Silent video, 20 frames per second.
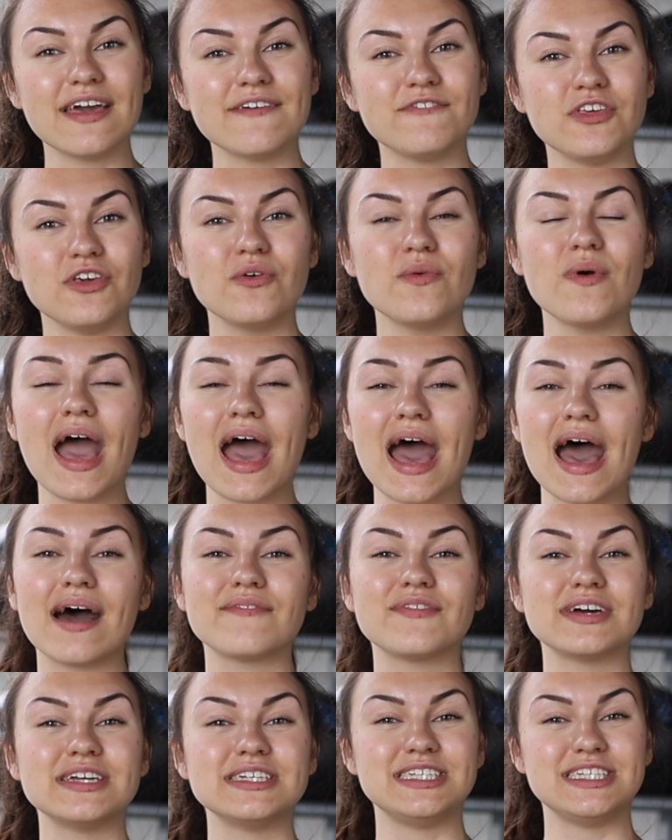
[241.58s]
if you
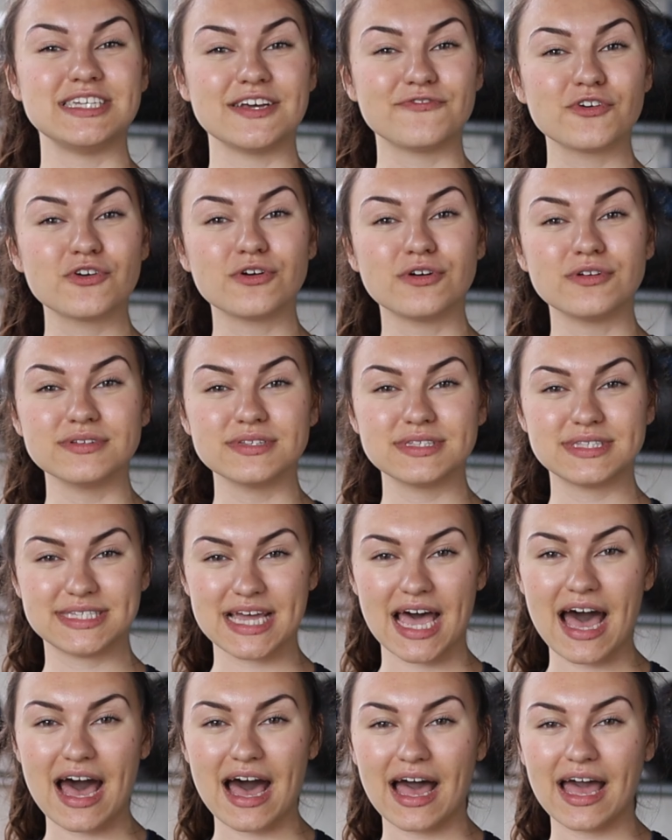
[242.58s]
have a difficult
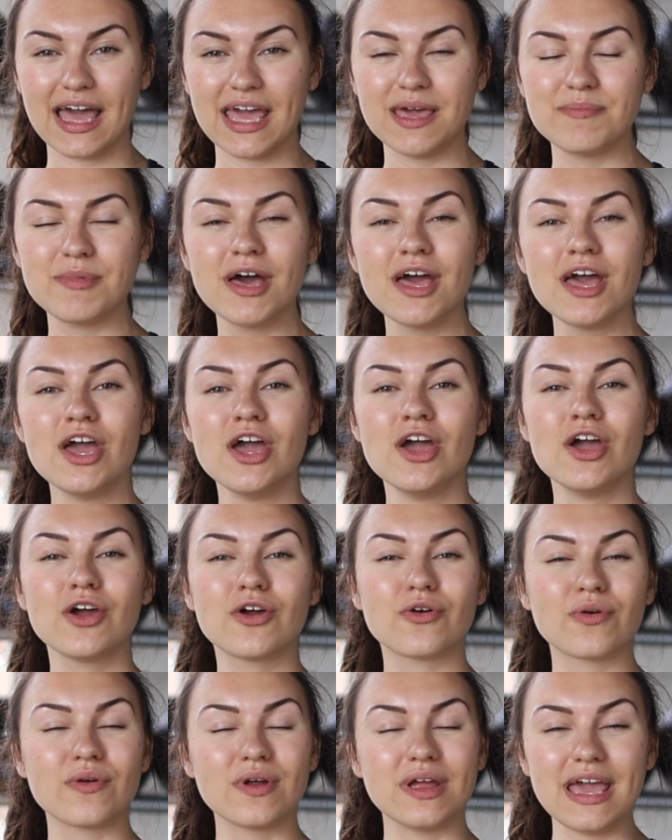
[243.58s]
time
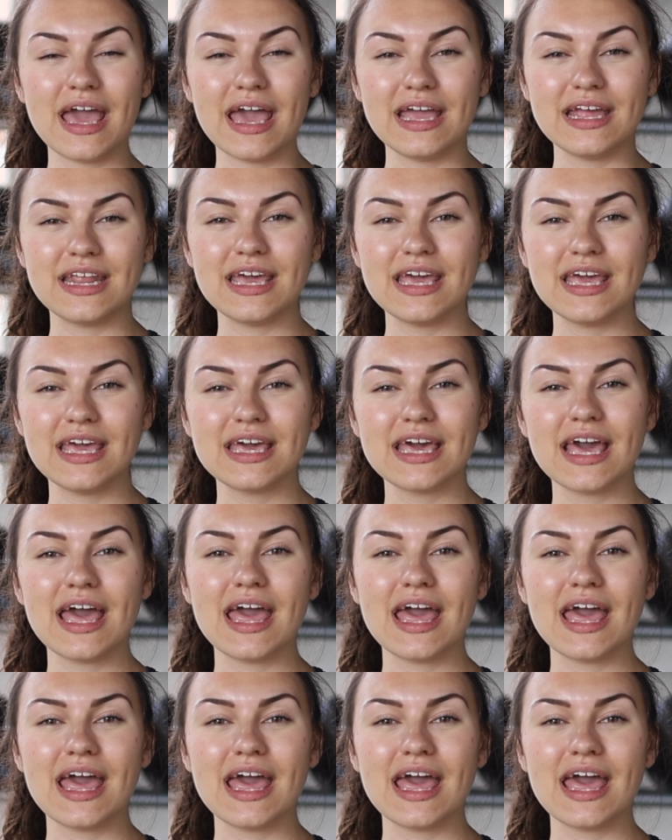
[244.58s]
creating